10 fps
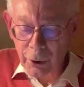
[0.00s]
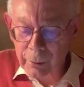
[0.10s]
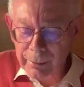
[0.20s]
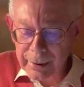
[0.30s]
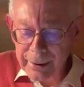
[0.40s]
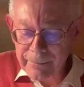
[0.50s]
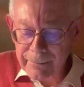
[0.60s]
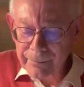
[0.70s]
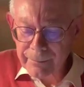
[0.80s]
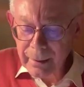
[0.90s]
globally,
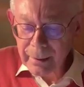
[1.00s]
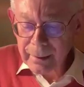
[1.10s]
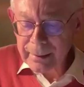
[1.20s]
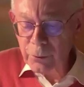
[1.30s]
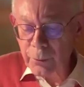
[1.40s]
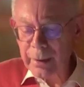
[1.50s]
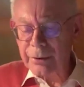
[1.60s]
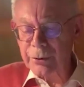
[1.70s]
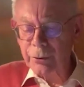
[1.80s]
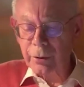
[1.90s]
that we
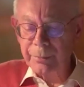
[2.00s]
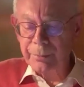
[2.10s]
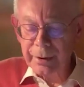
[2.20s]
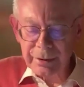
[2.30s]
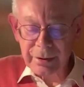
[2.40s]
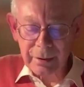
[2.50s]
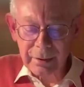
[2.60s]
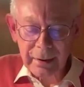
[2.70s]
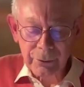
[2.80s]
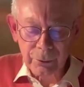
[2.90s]
as Europeans
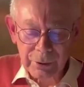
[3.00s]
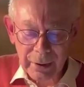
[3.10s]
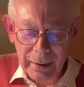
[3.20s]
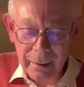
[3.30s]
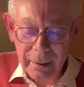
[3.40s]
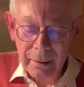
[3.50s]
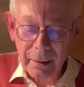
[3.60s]
need to take